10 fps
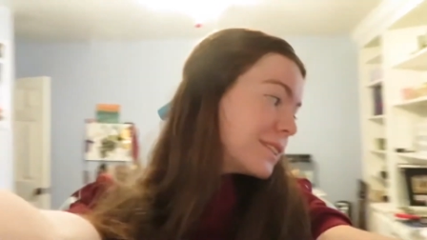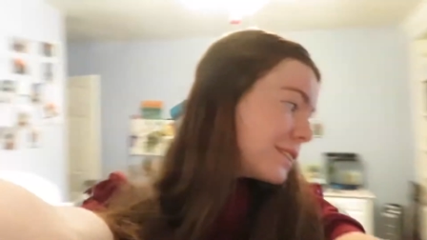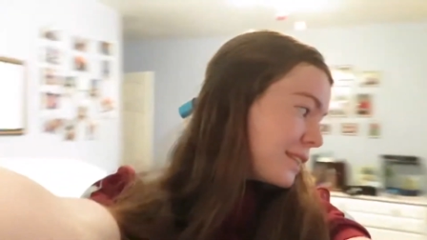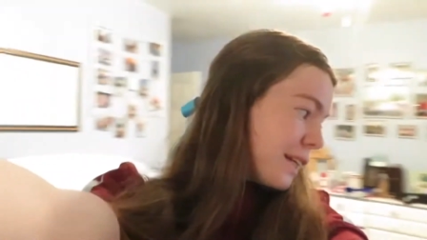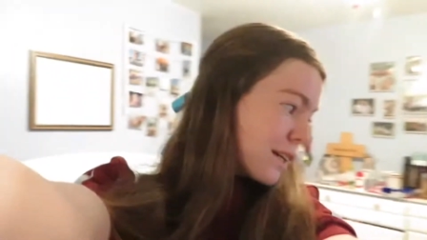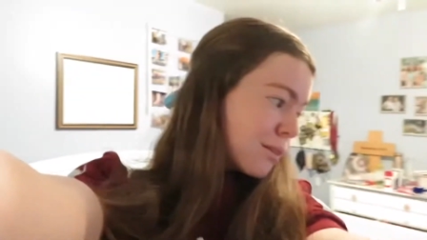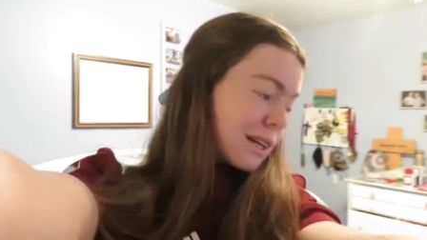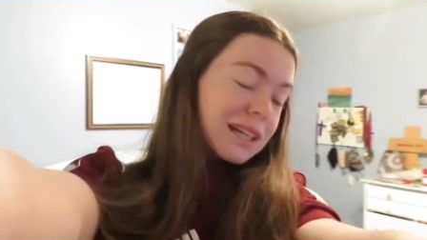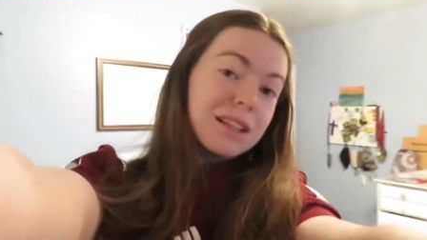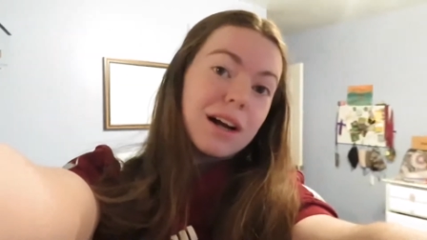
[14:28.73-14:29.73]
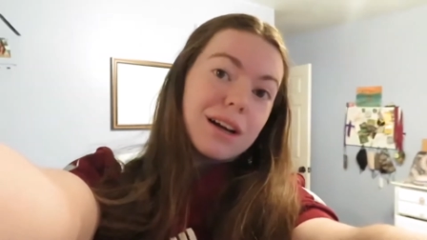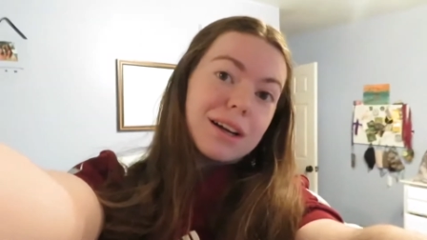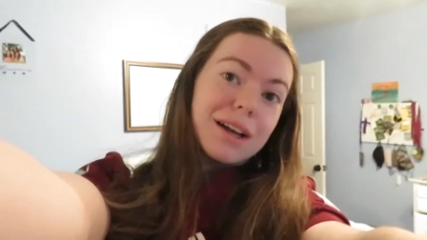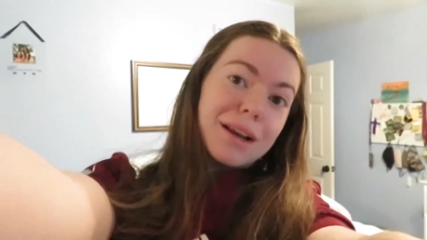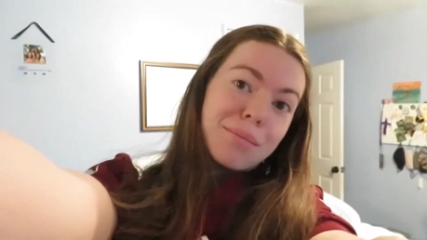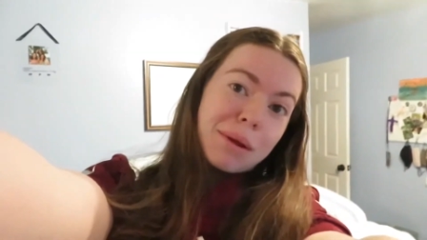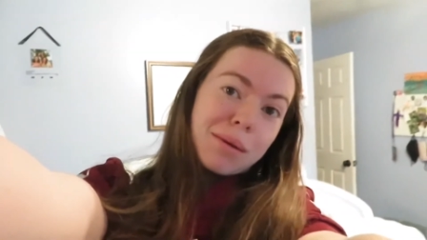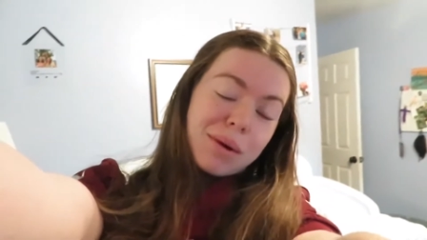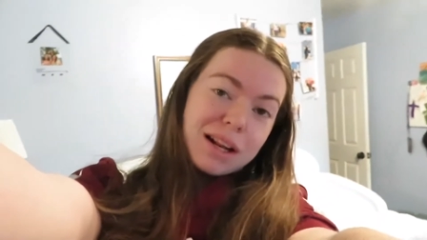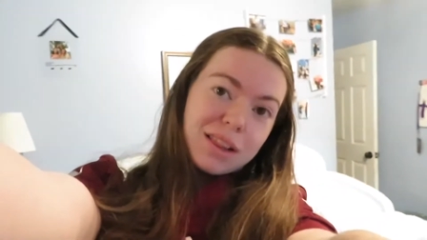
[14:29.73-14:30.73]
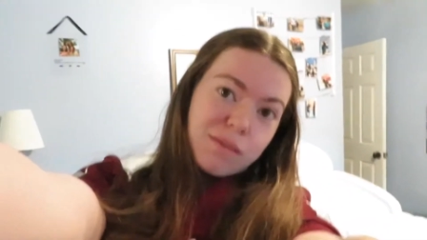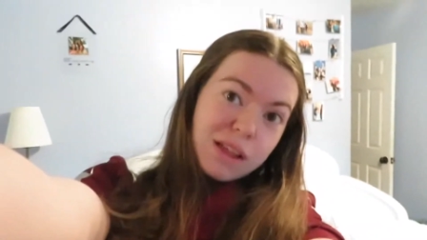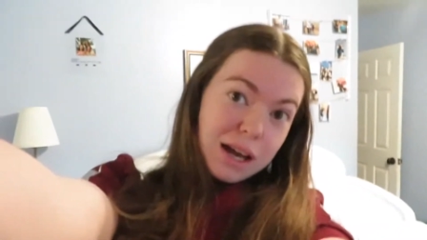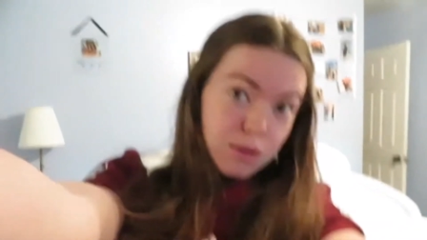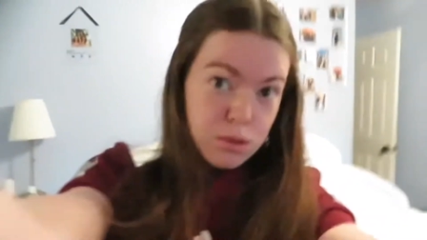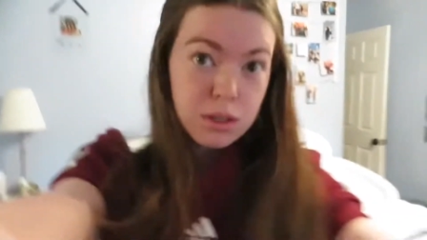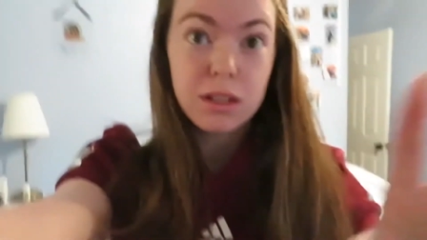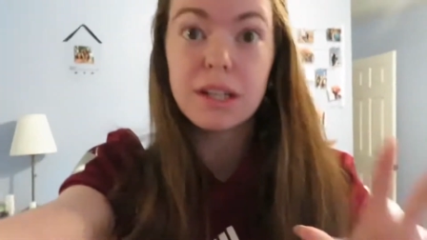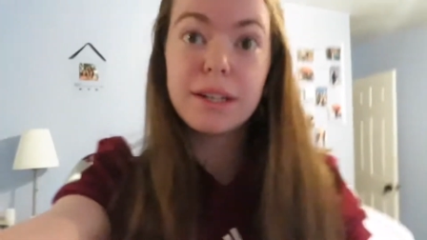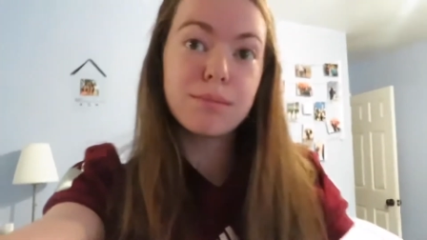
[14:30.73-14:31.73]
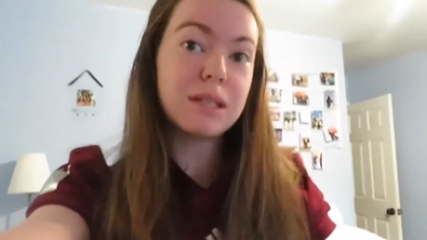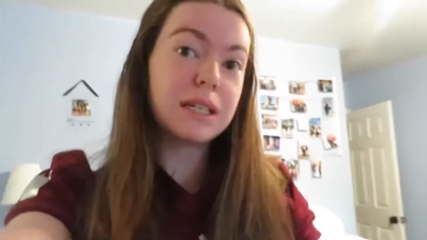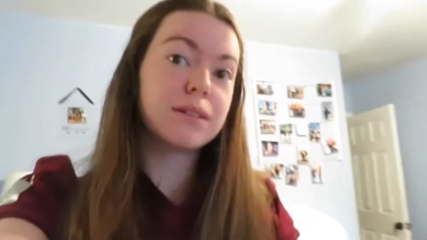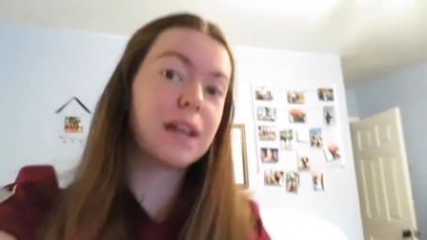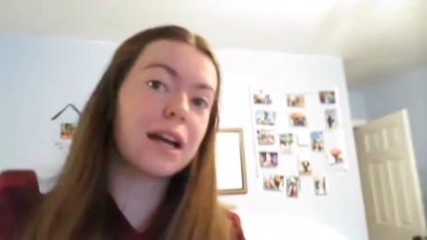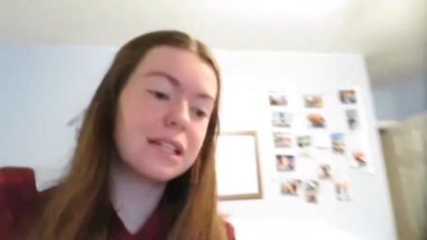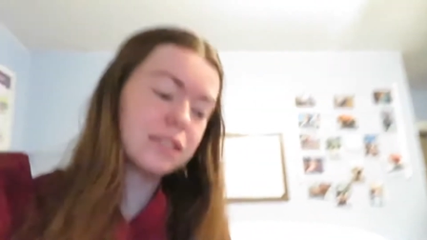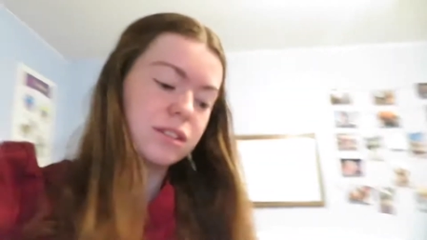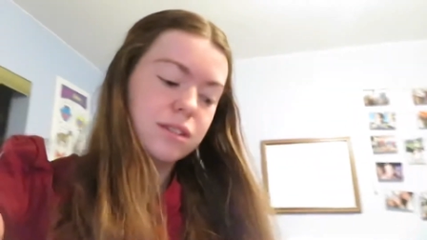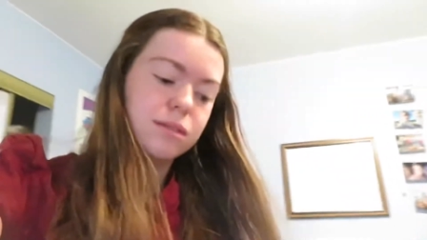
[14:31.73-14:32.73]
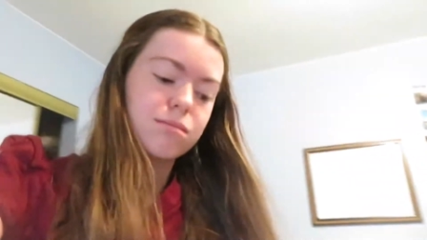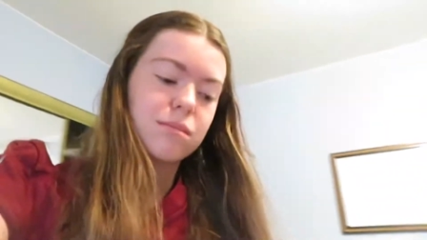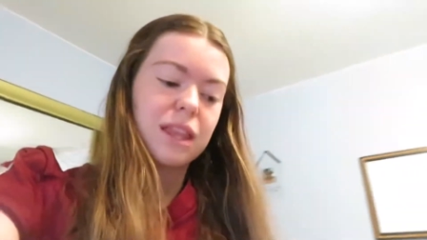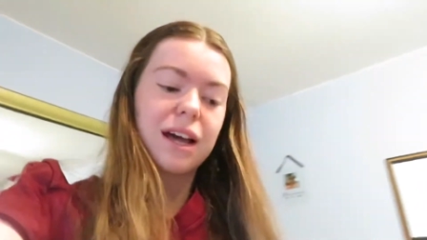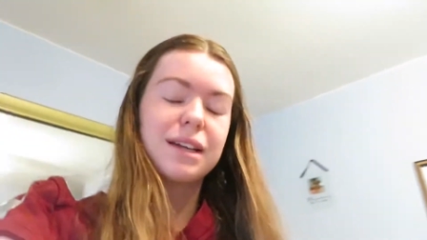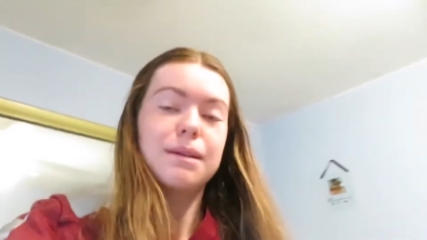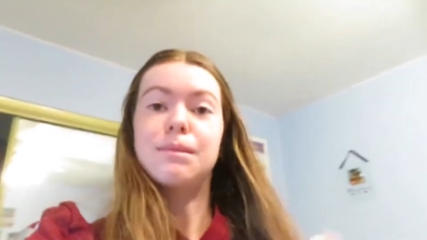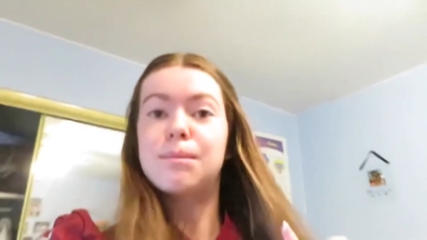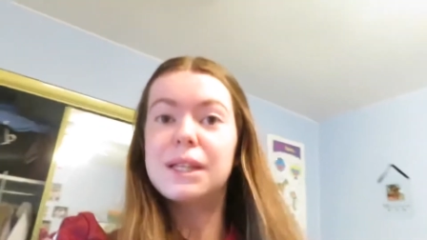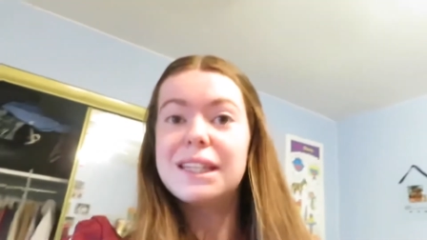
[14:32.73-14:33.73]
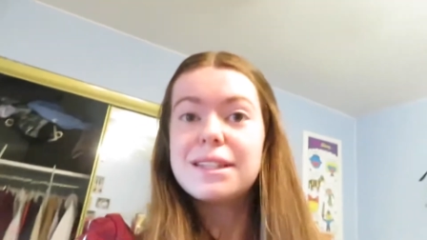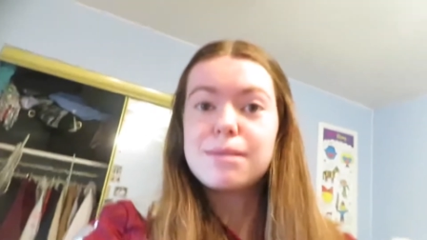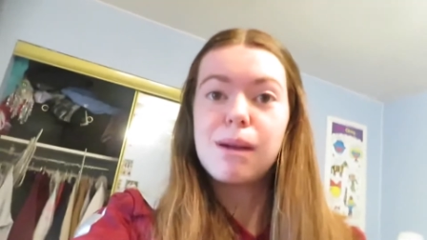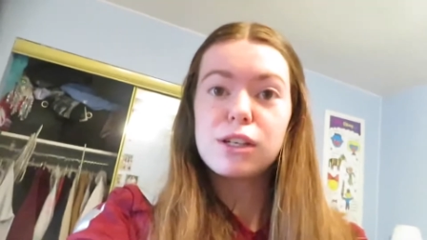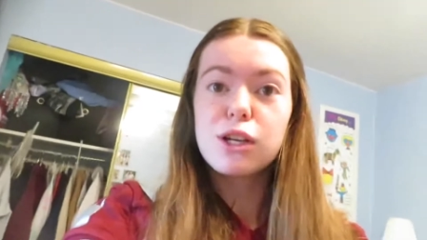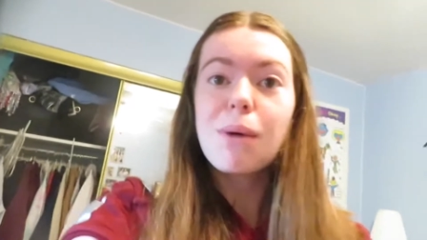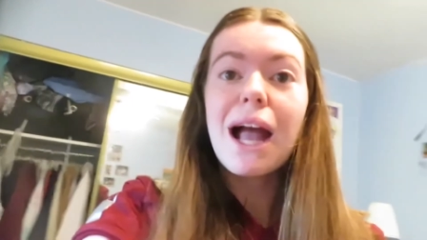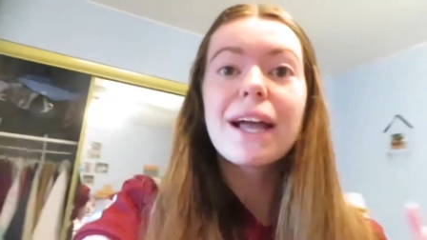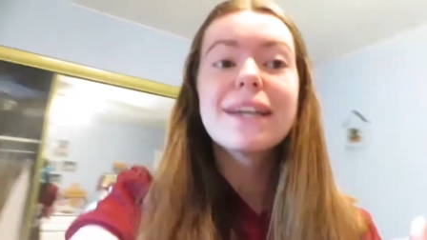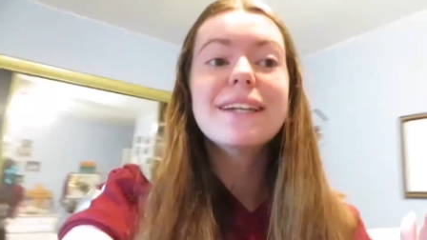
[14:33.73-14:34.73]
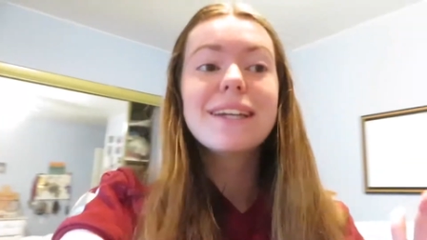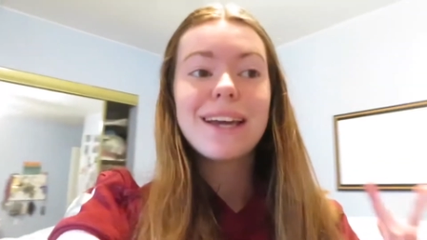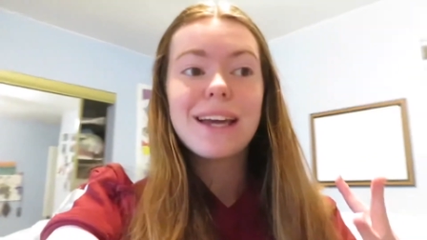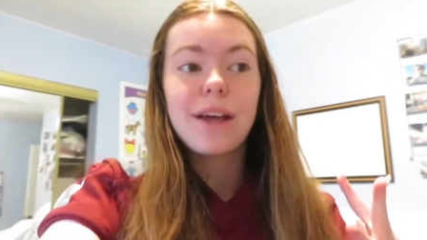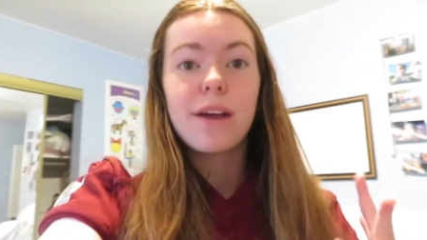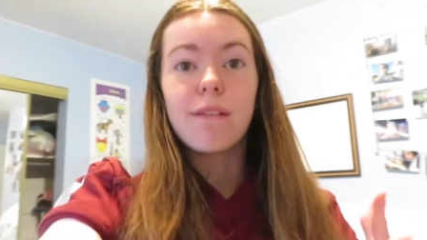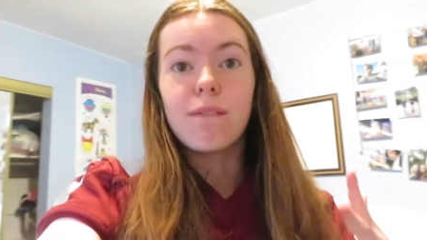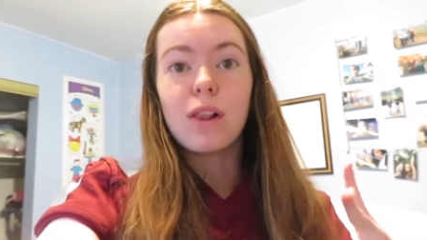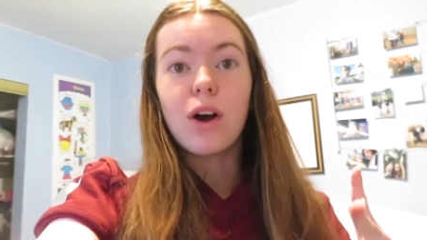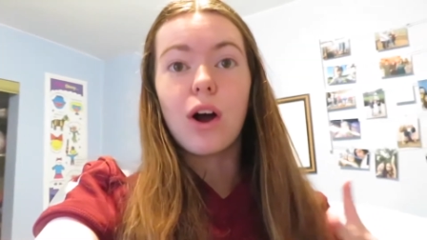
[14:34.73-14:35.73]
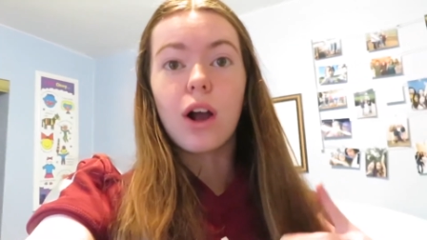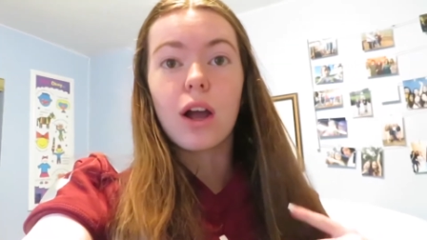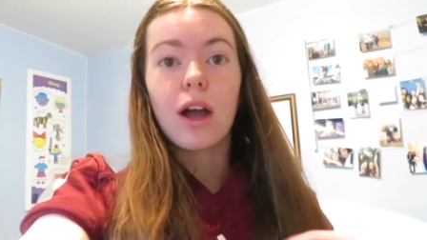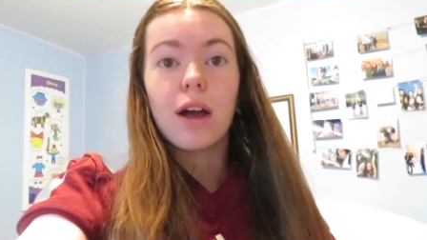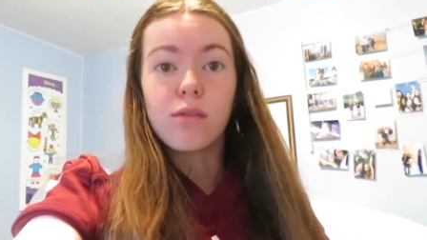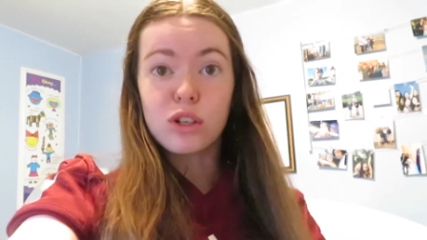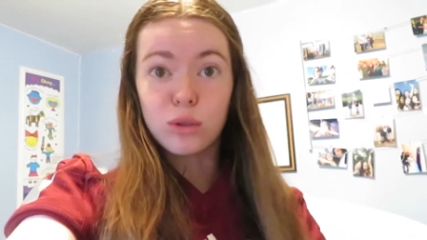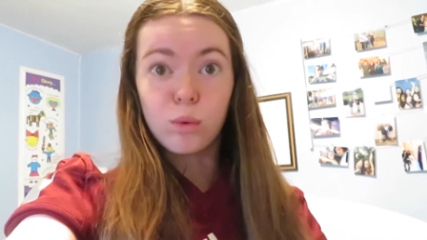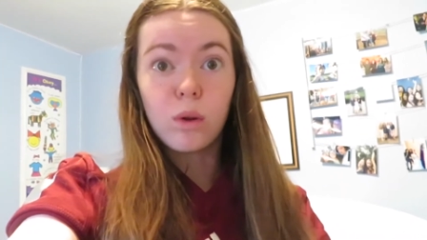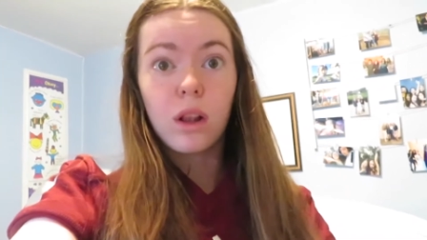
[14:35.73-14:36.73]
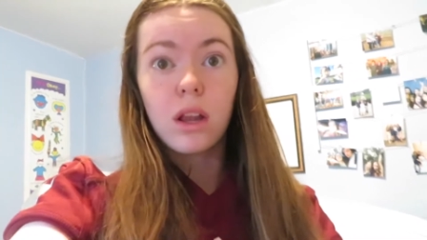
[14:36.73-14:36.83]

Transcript: it's now 8 o'clock and I'm getting ready to leave the house. So I thought I'd update you guys just that. I'm going to put this in my cheer bag and vlog after school.